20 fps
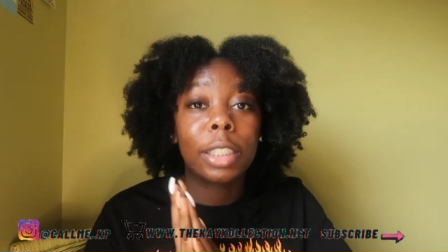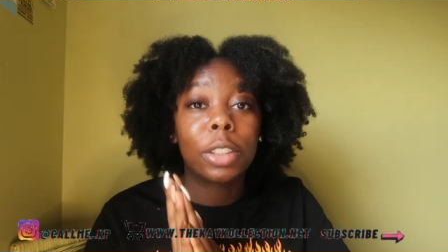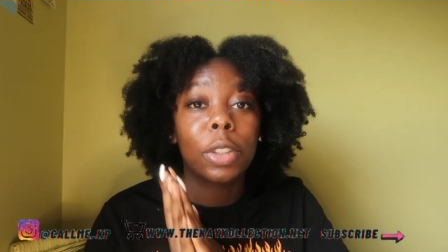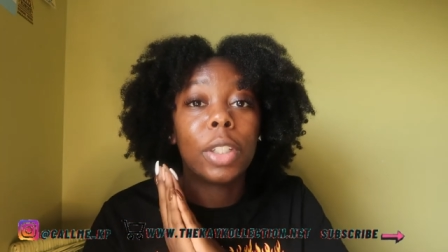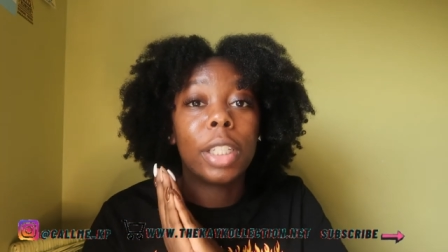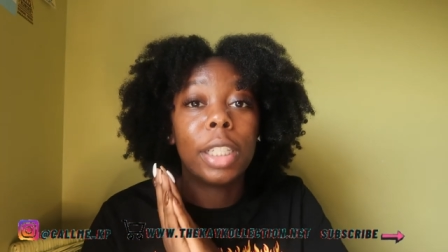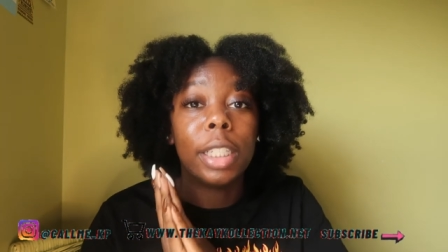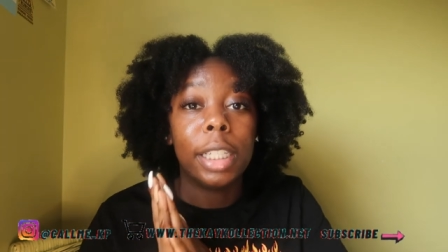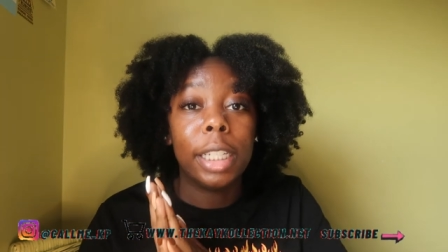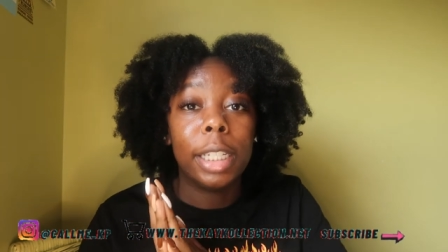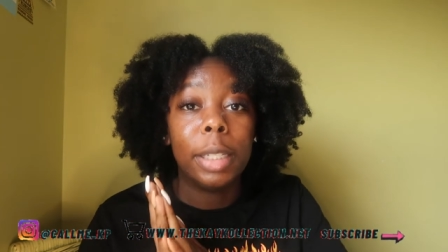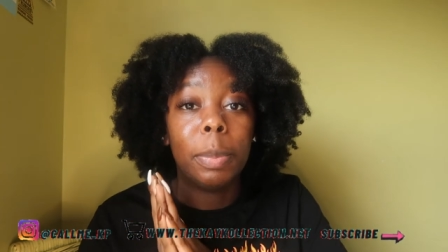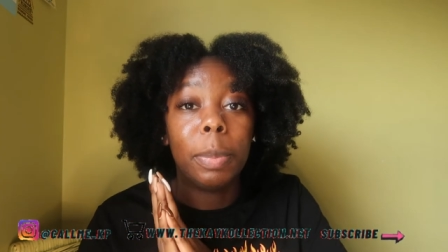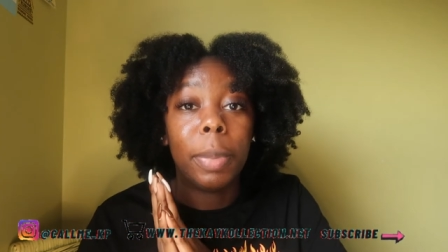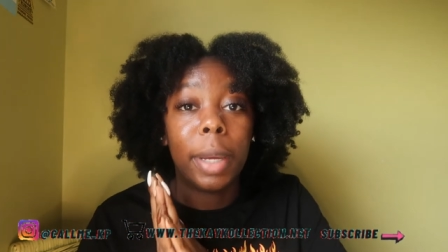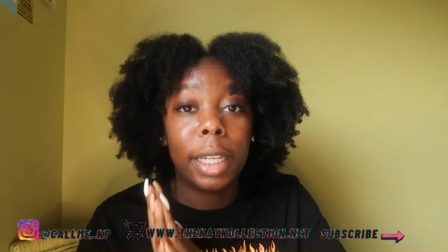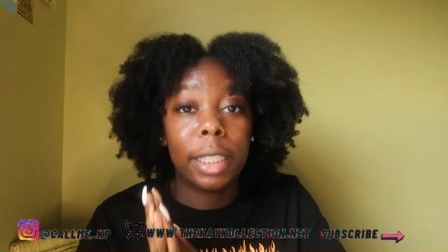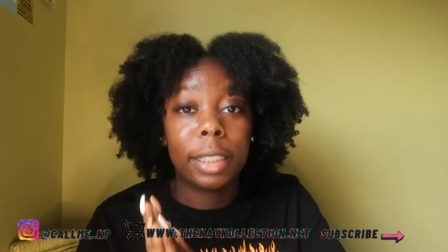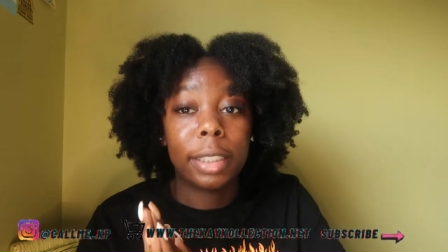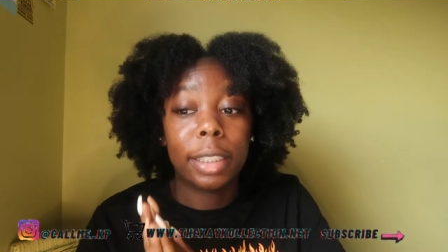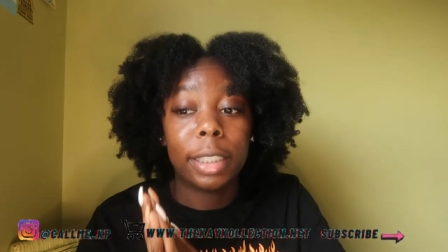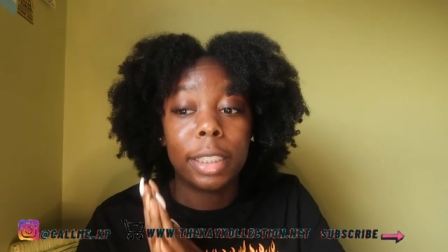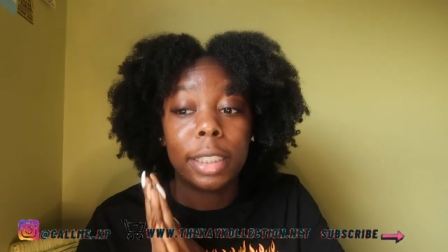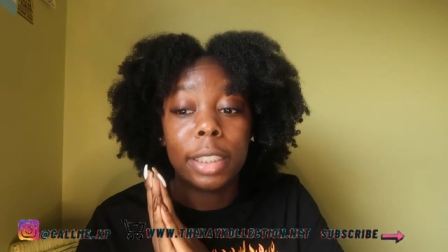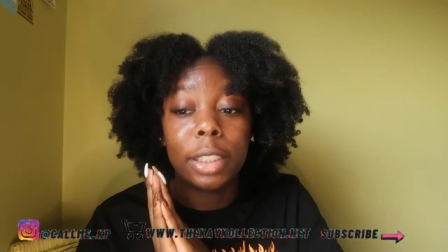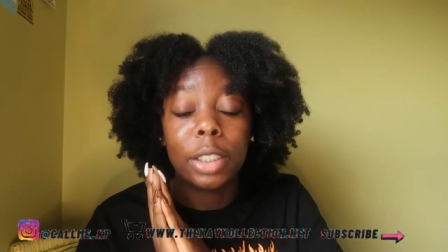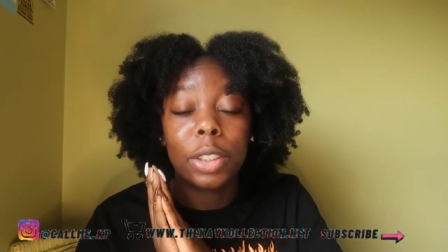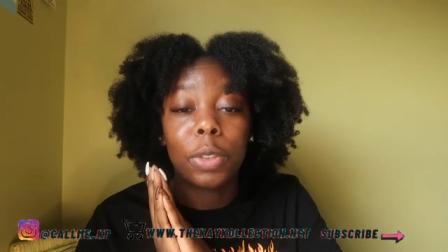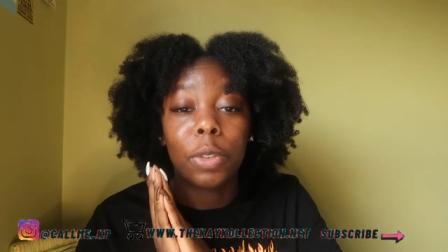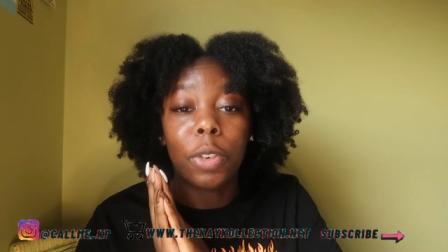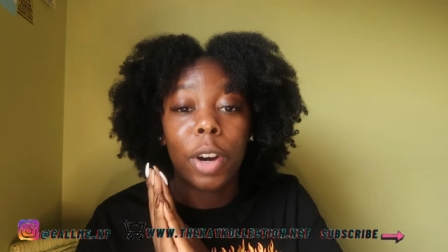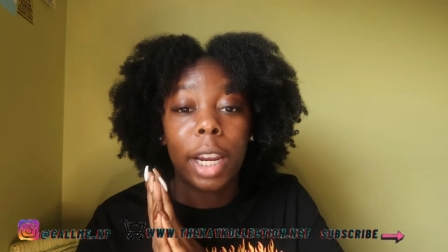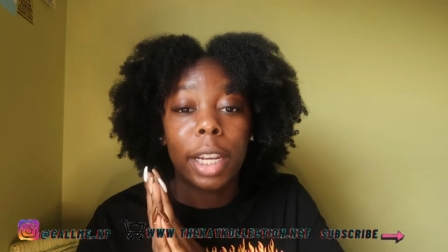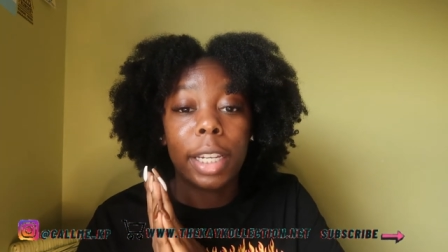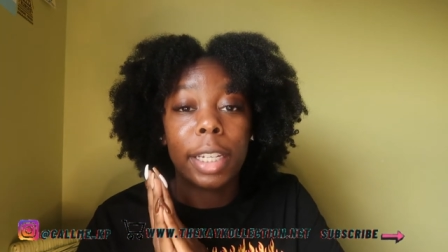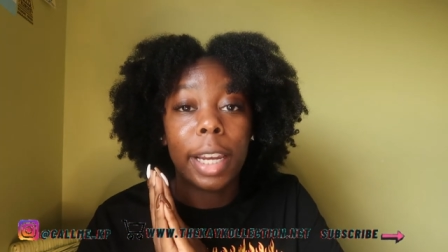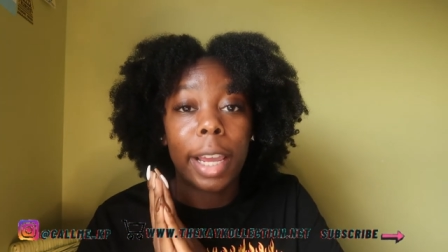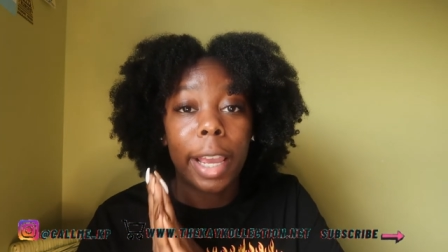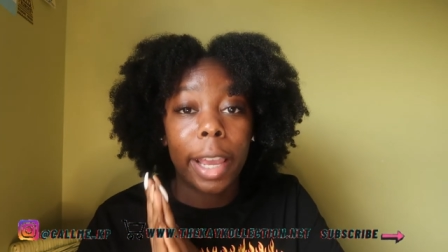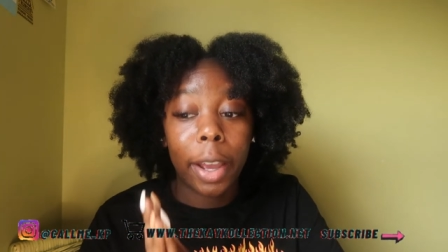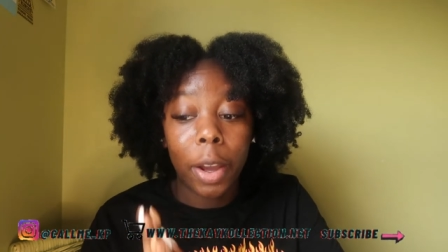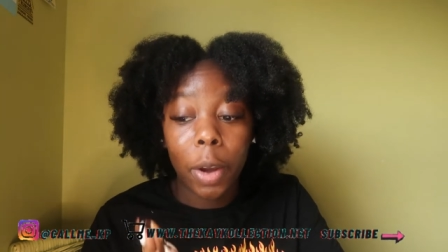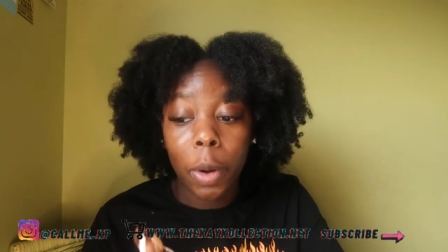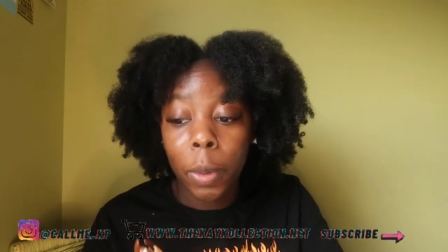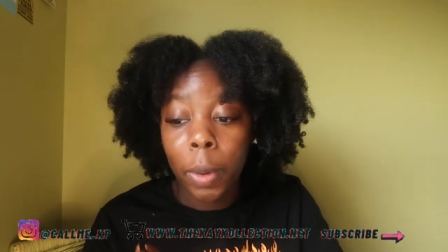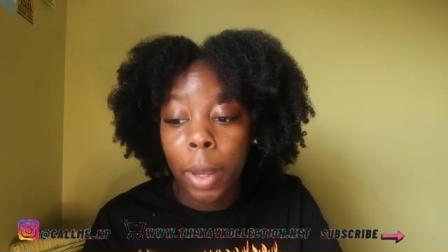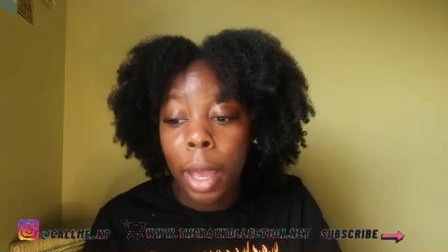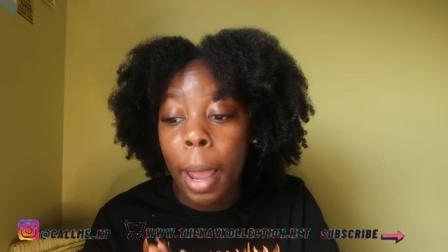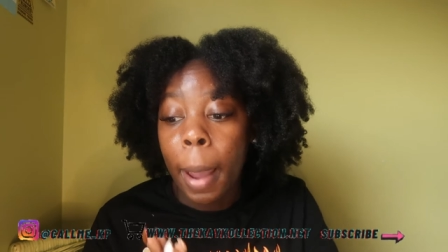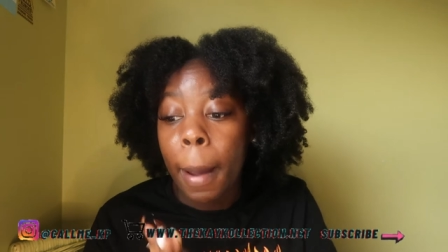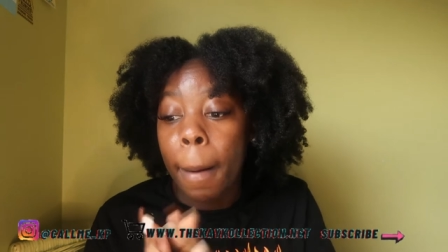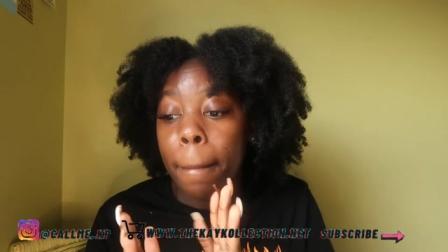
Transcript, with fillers: it's on a need basis right now.